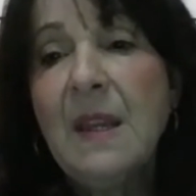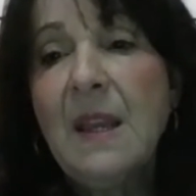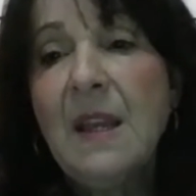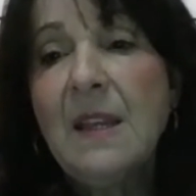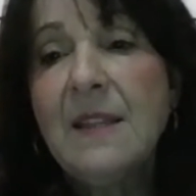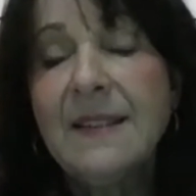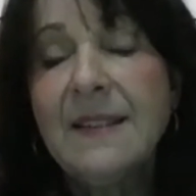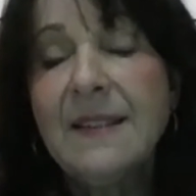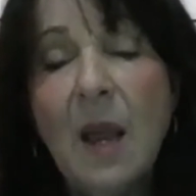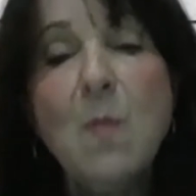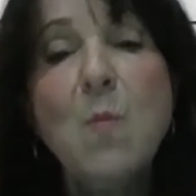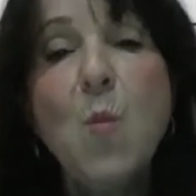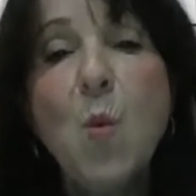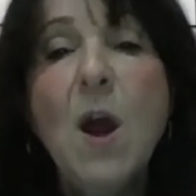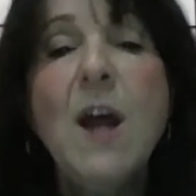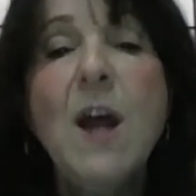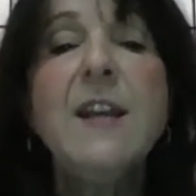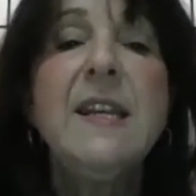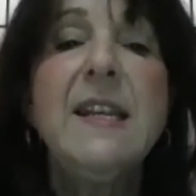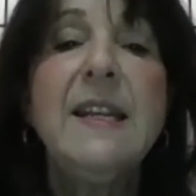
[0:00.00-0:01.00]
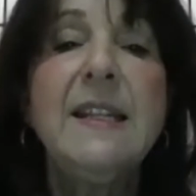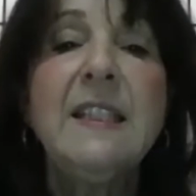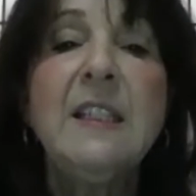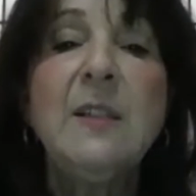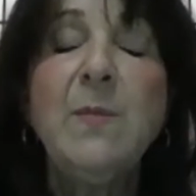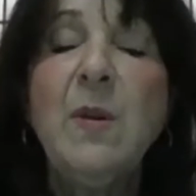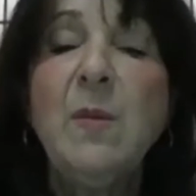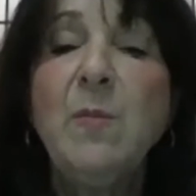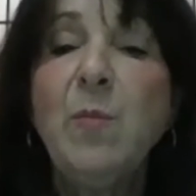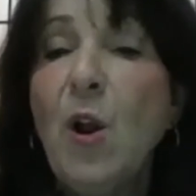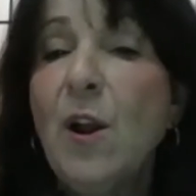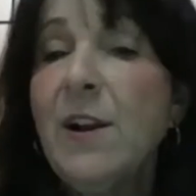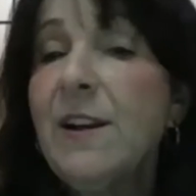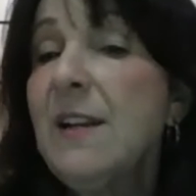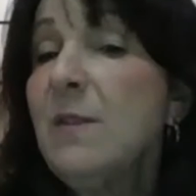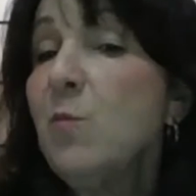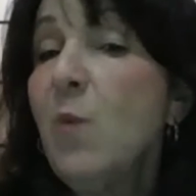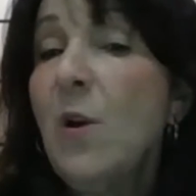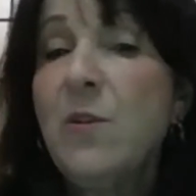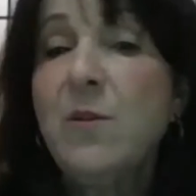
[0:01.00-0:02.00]
someone needs to be brought
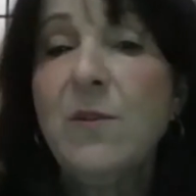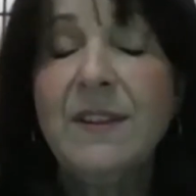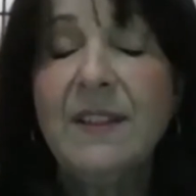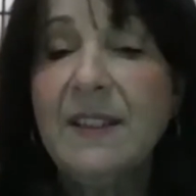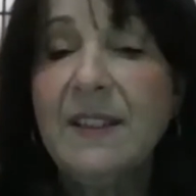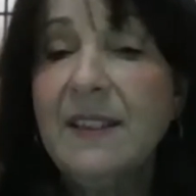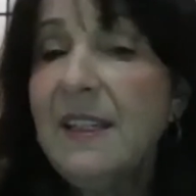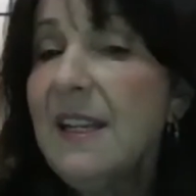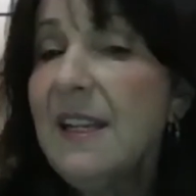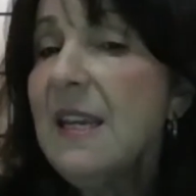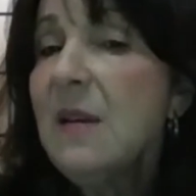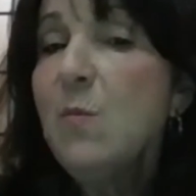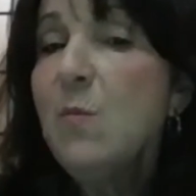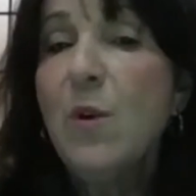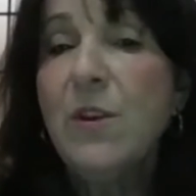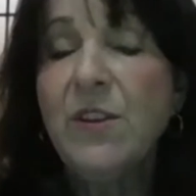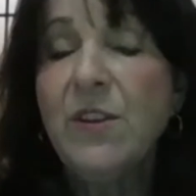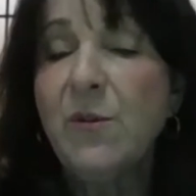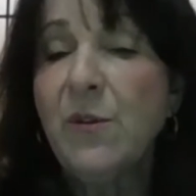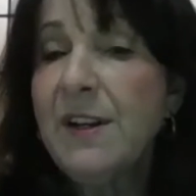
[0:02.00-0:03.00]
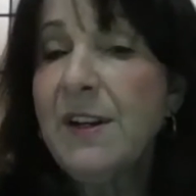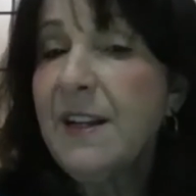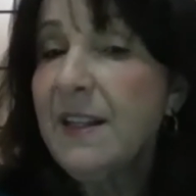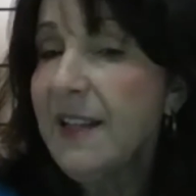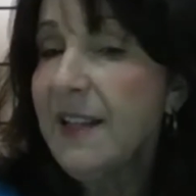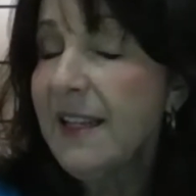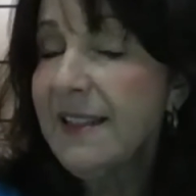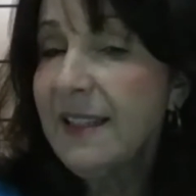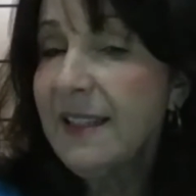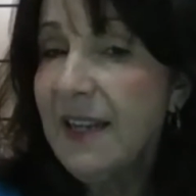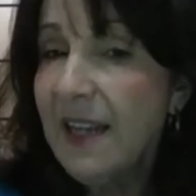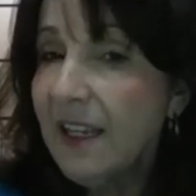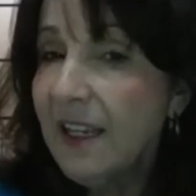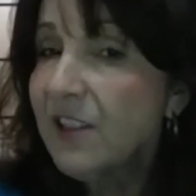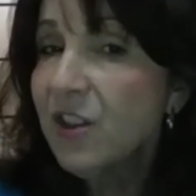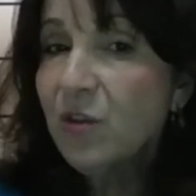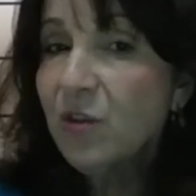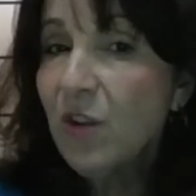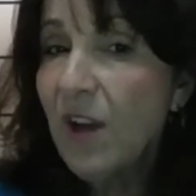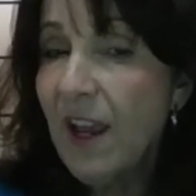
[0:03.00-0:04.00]
in, whether it's a team, whether it's an
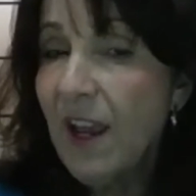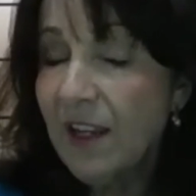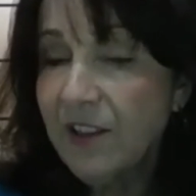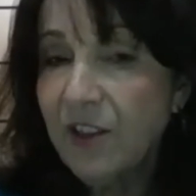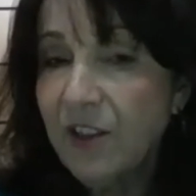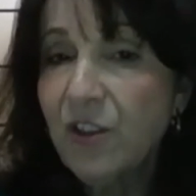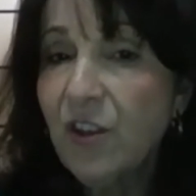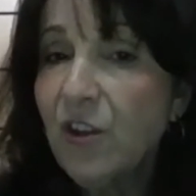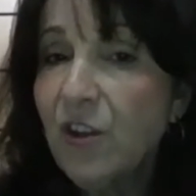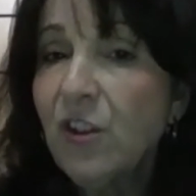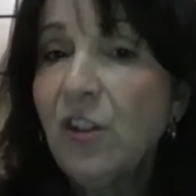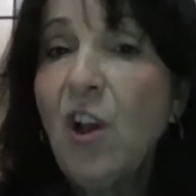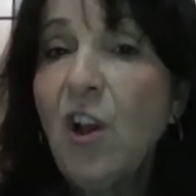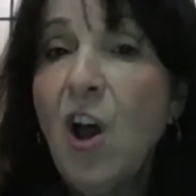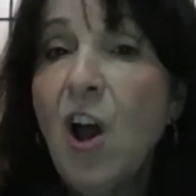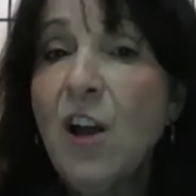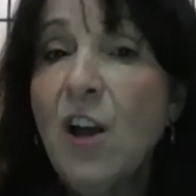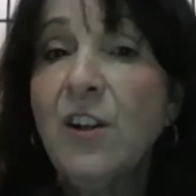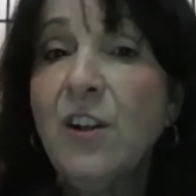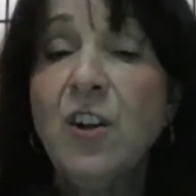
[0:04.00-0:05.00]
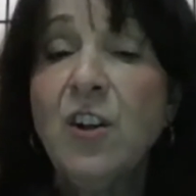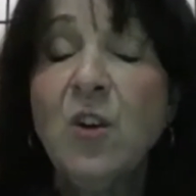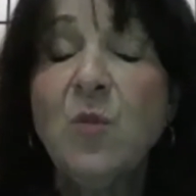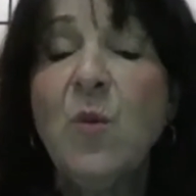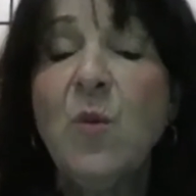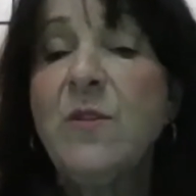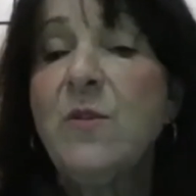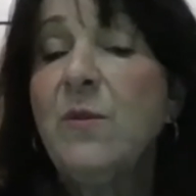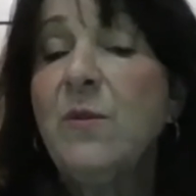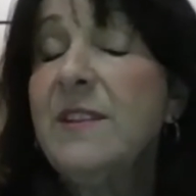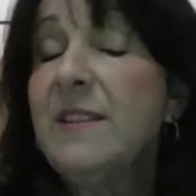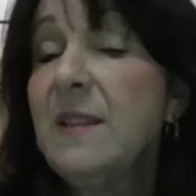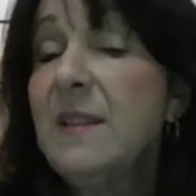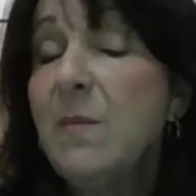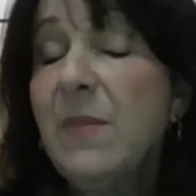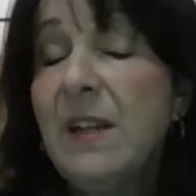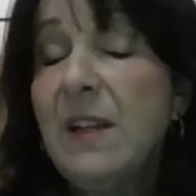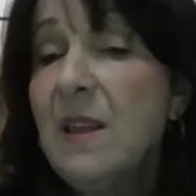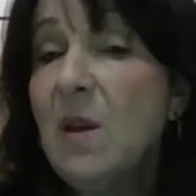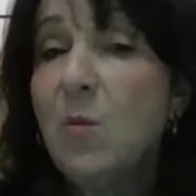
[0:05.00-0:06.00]
external auditor, whether it's
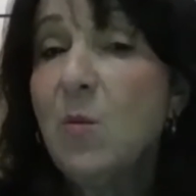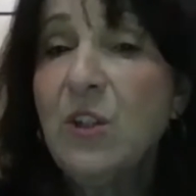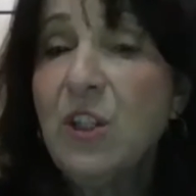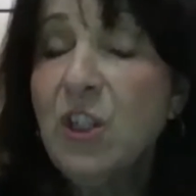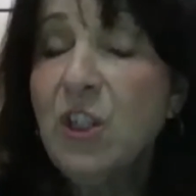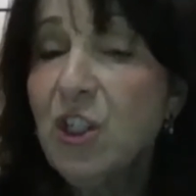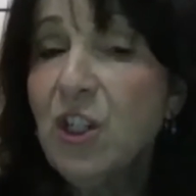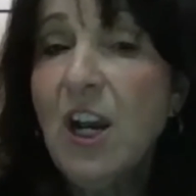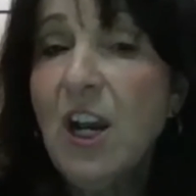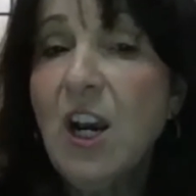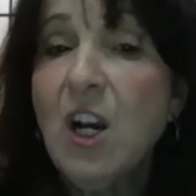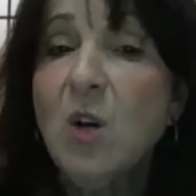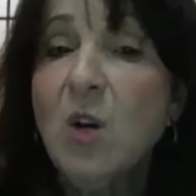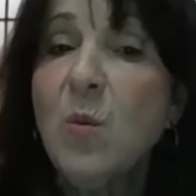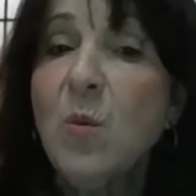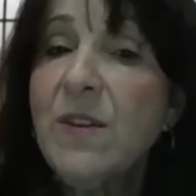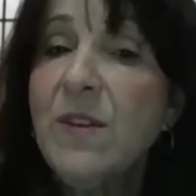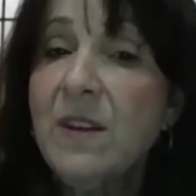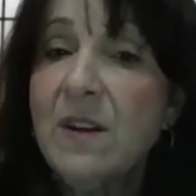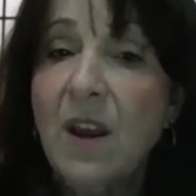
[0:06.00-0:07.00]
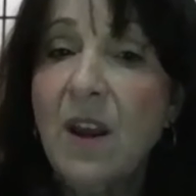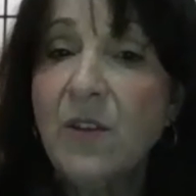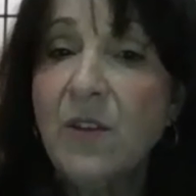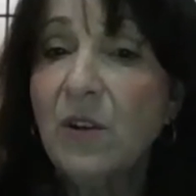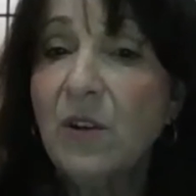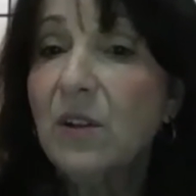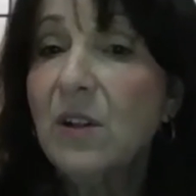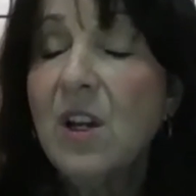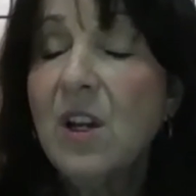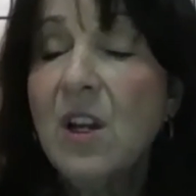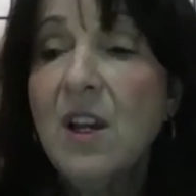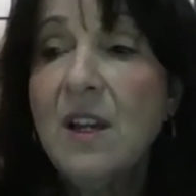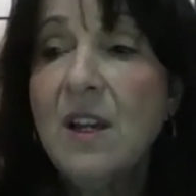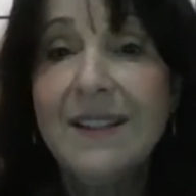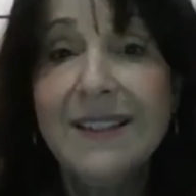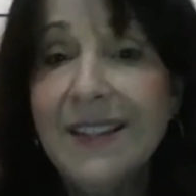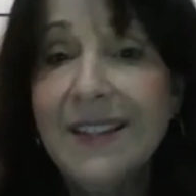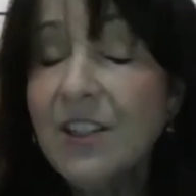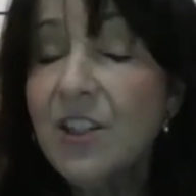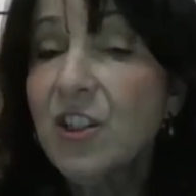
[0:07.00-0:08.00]
somebody that we share with another
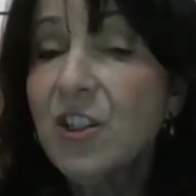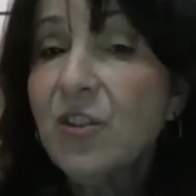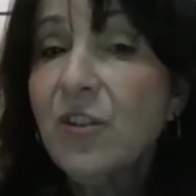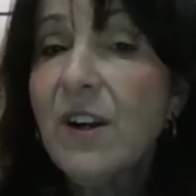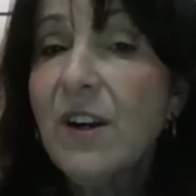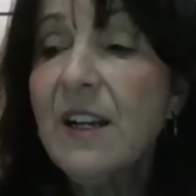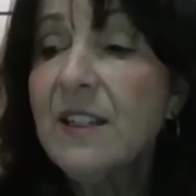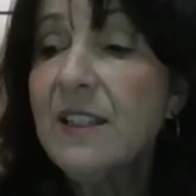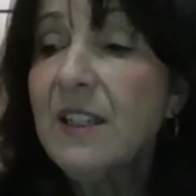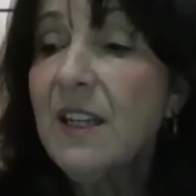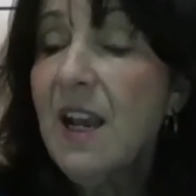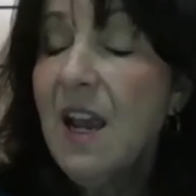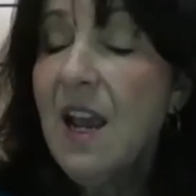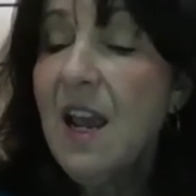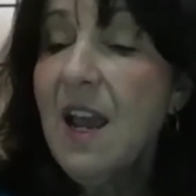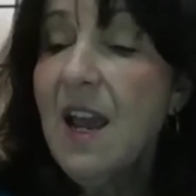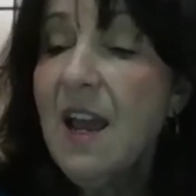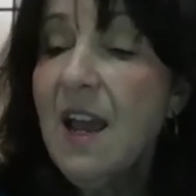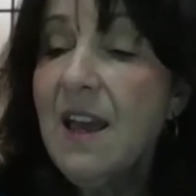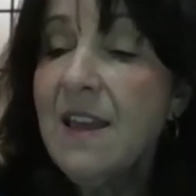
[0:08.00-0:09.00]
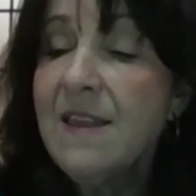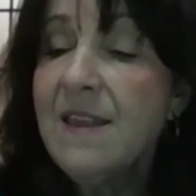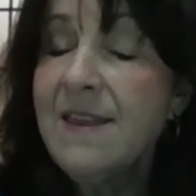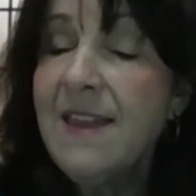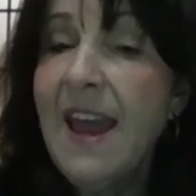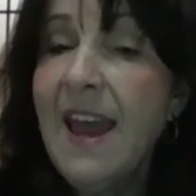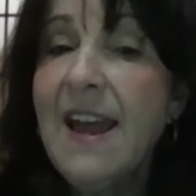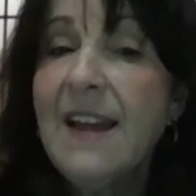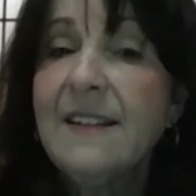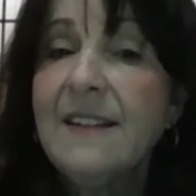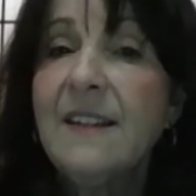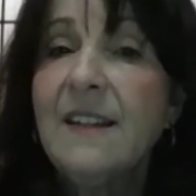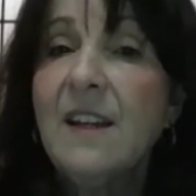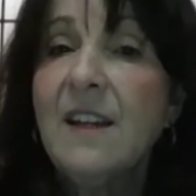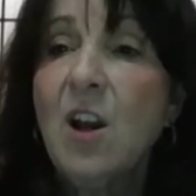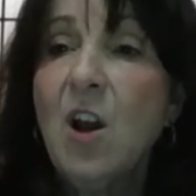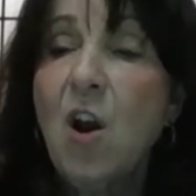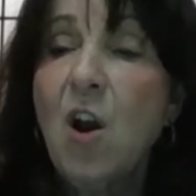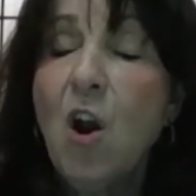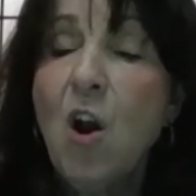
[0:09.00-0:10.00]
district, that
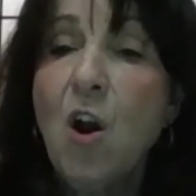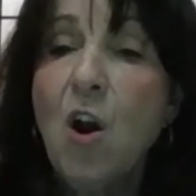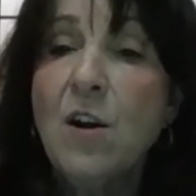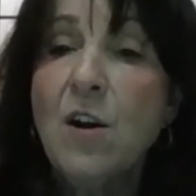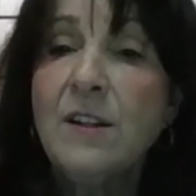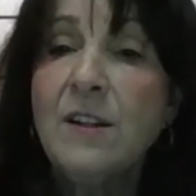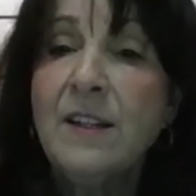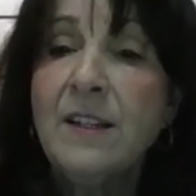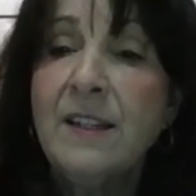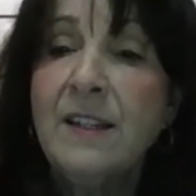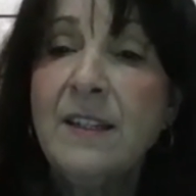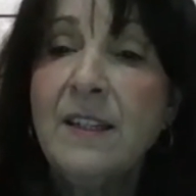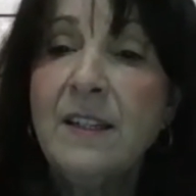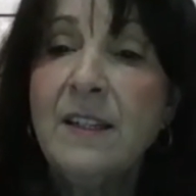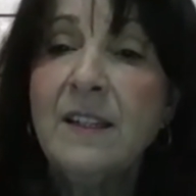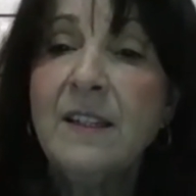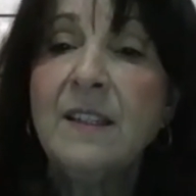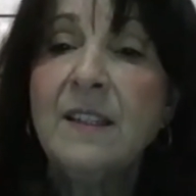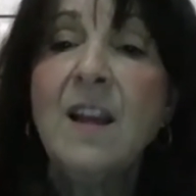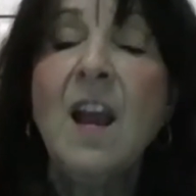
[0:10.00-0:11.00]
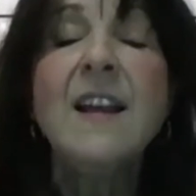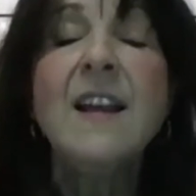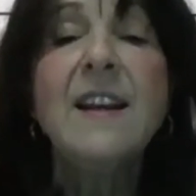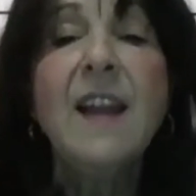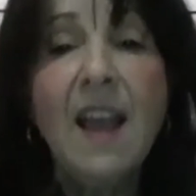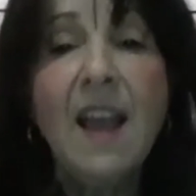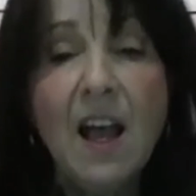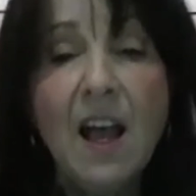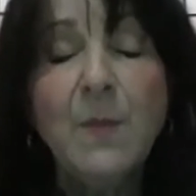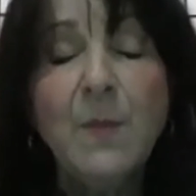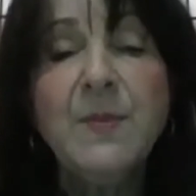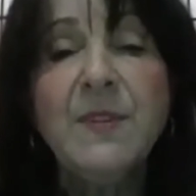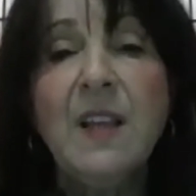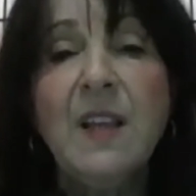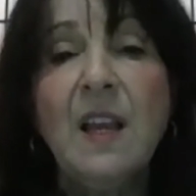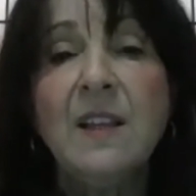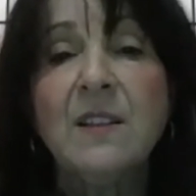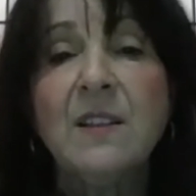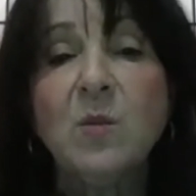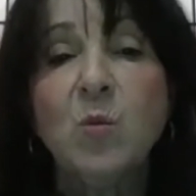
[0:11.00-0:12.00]
kind of helps
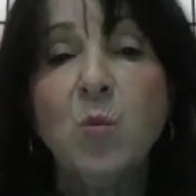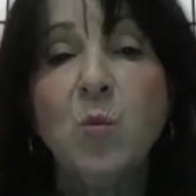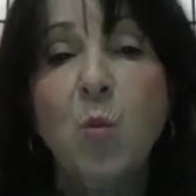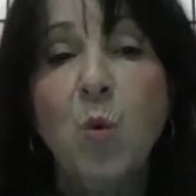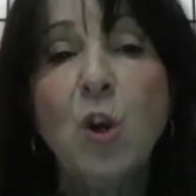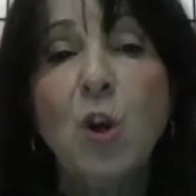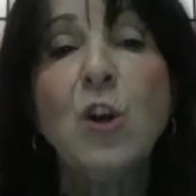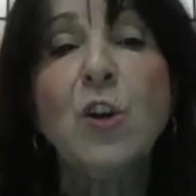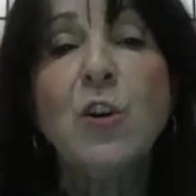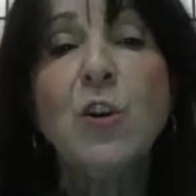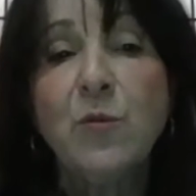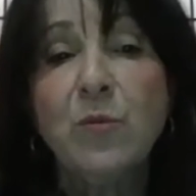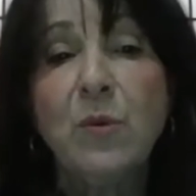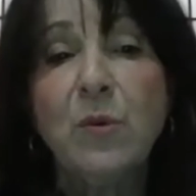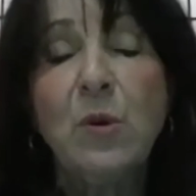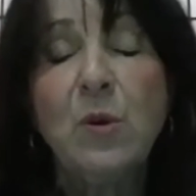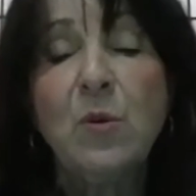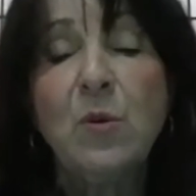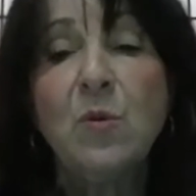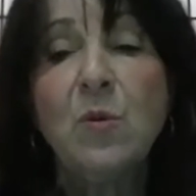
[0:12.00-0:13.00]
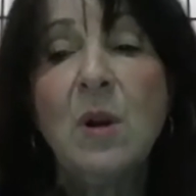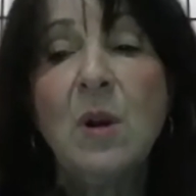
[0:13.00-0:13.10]
us work through